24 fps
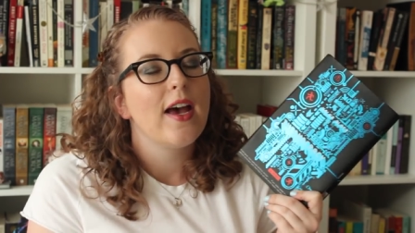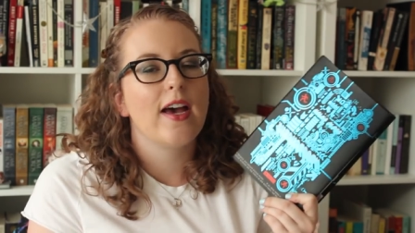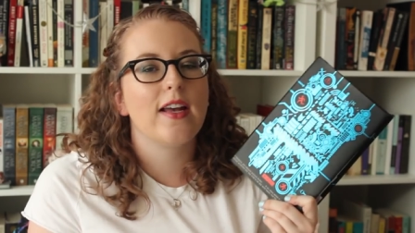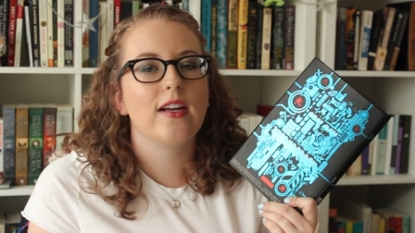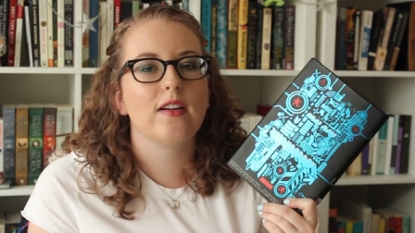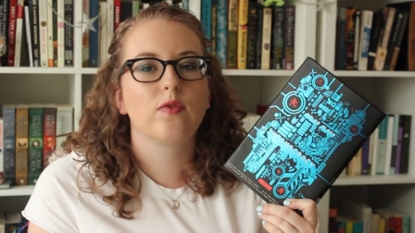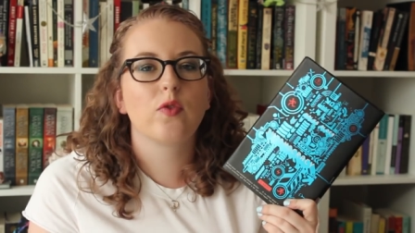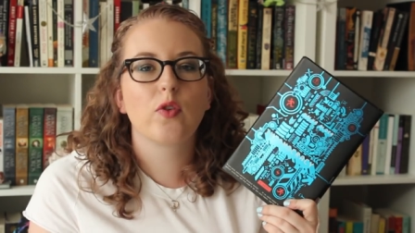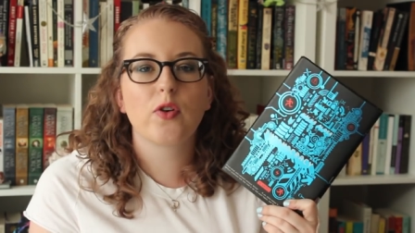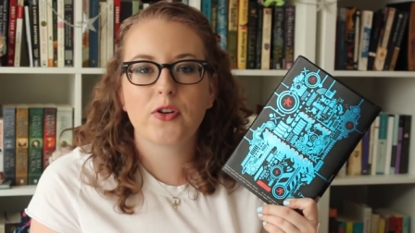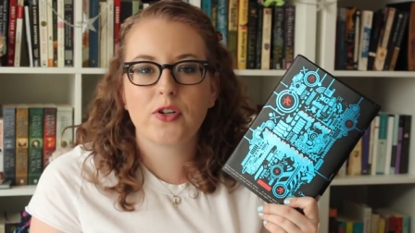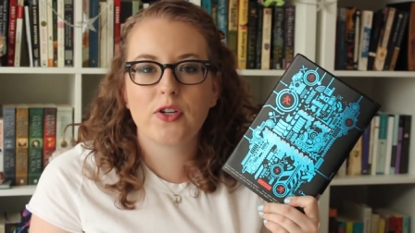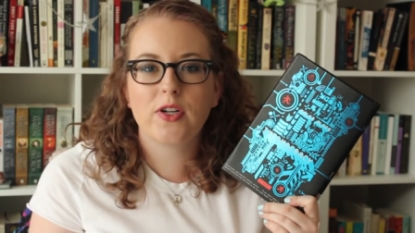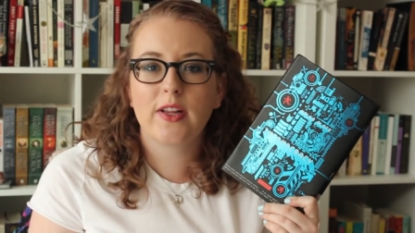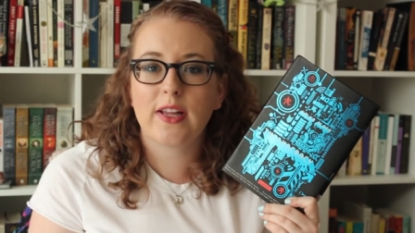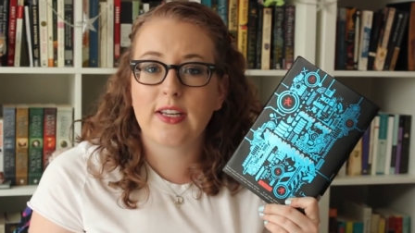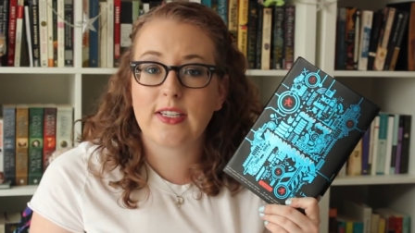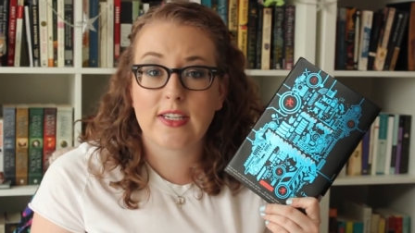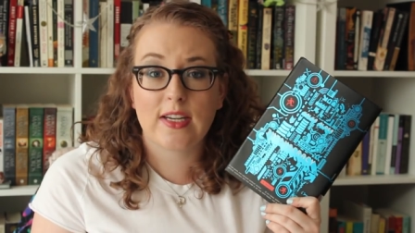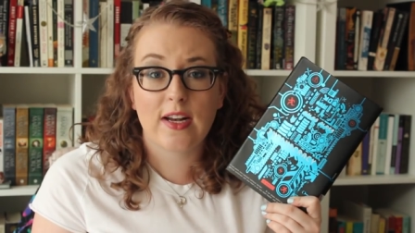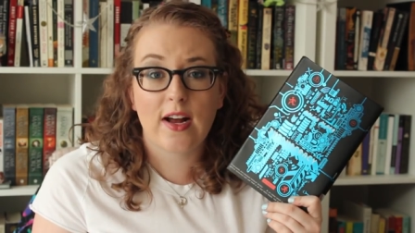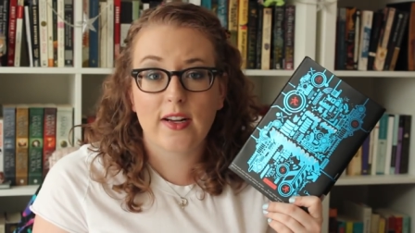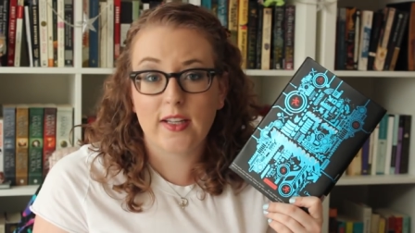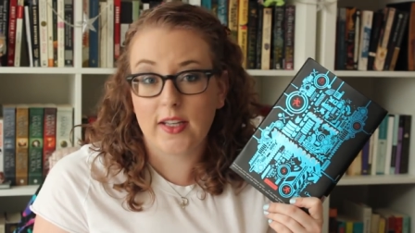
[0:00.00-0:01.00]
and unfortunately
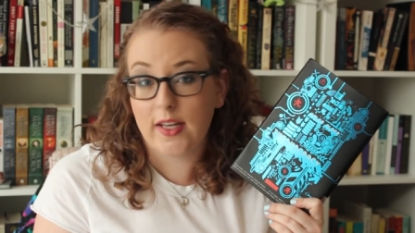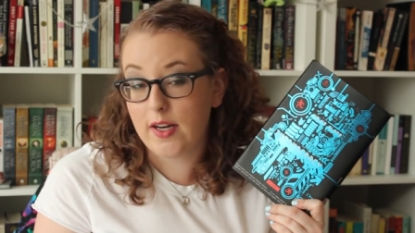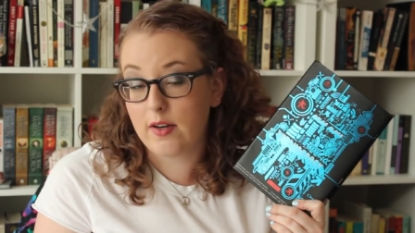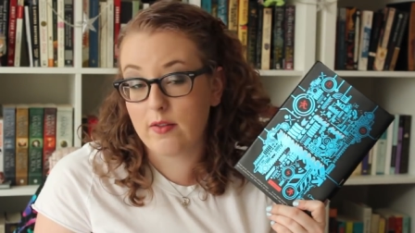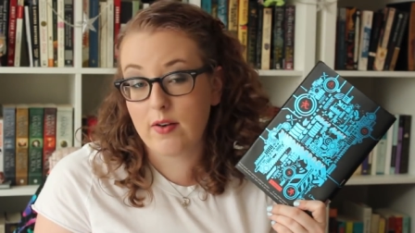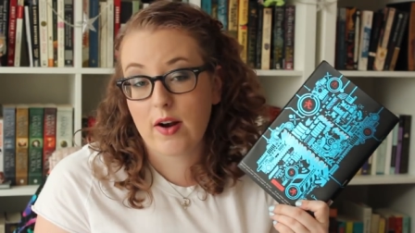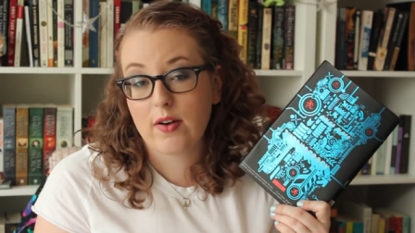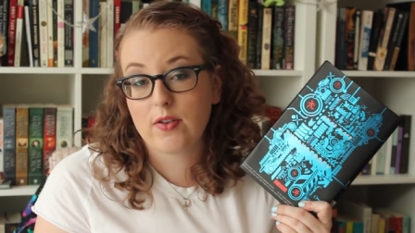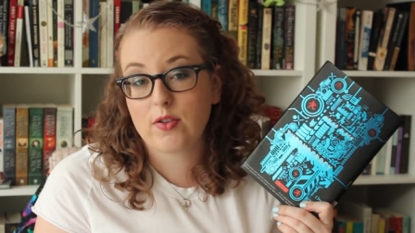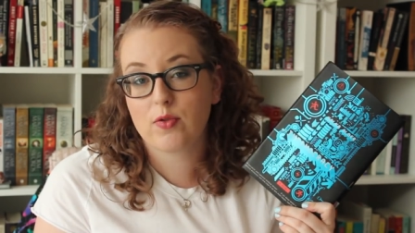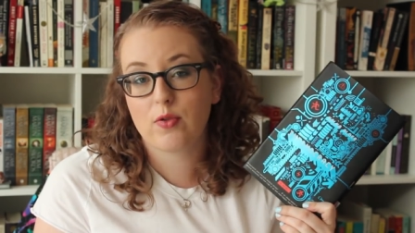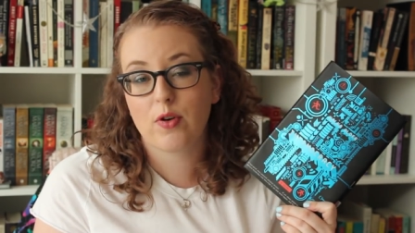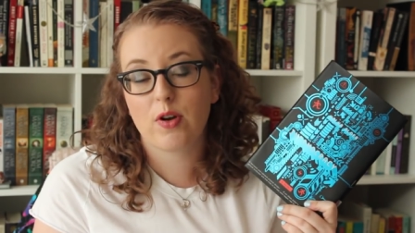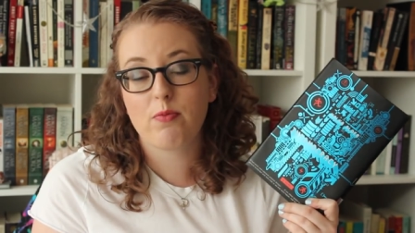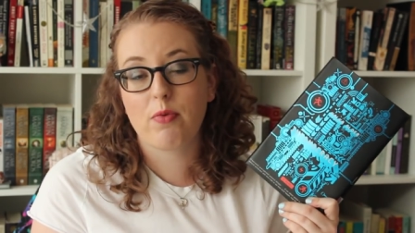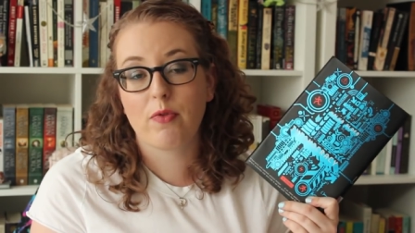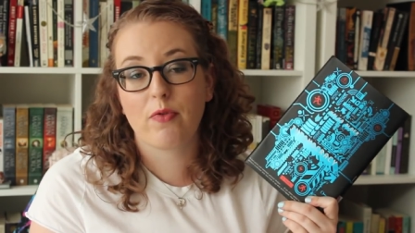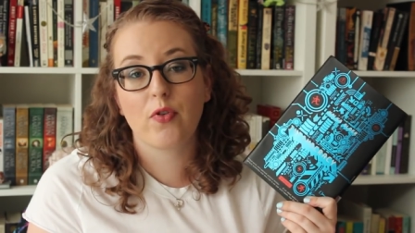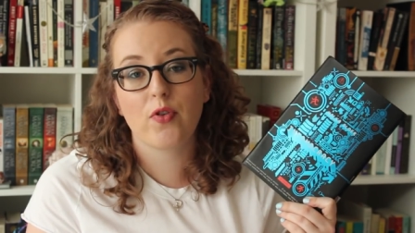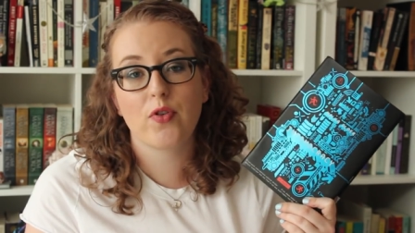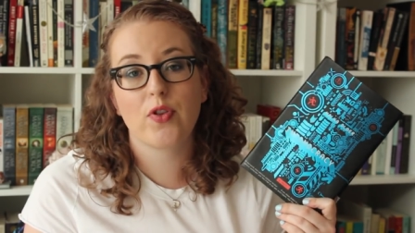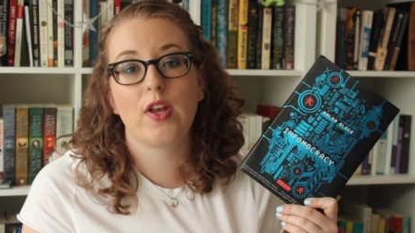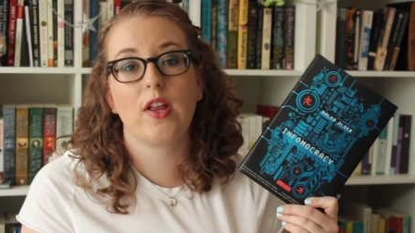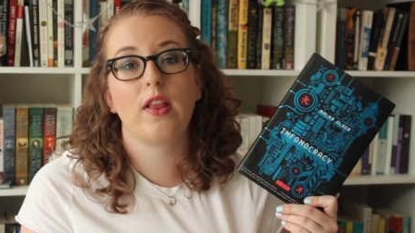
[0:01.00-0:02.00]
did not get around to it
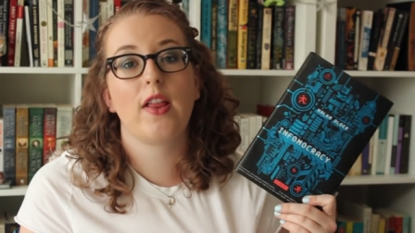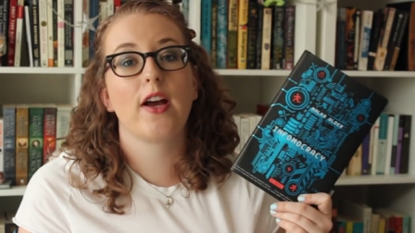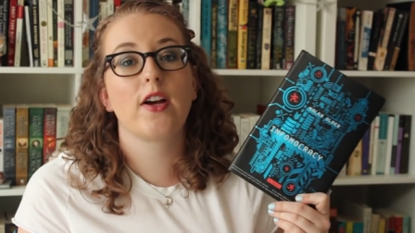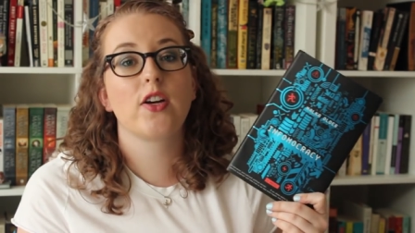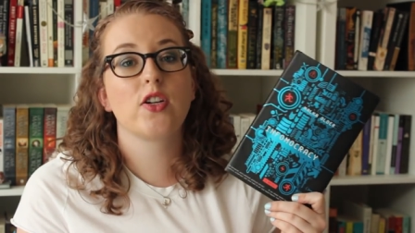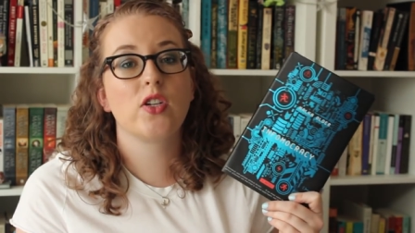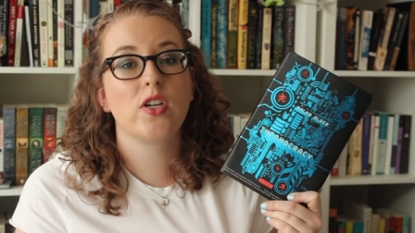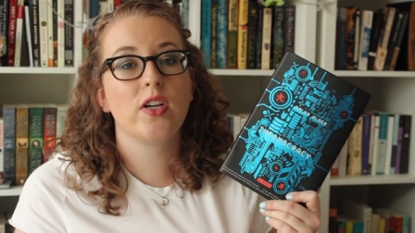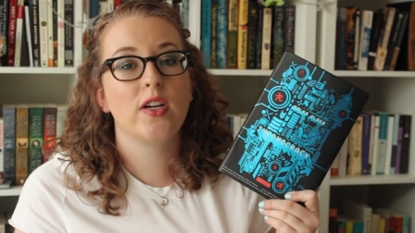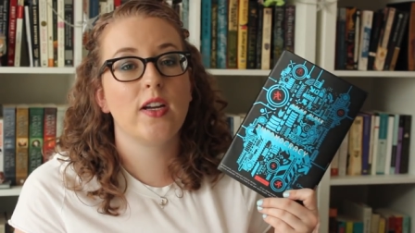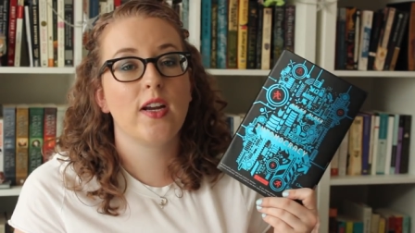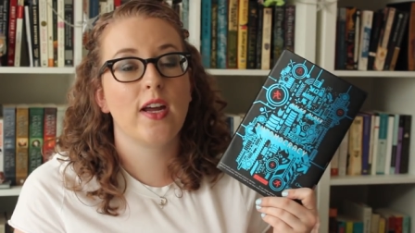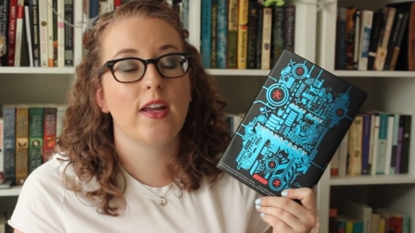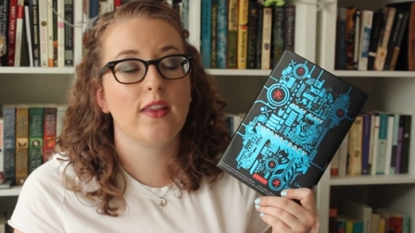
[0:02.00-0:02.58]
before the election,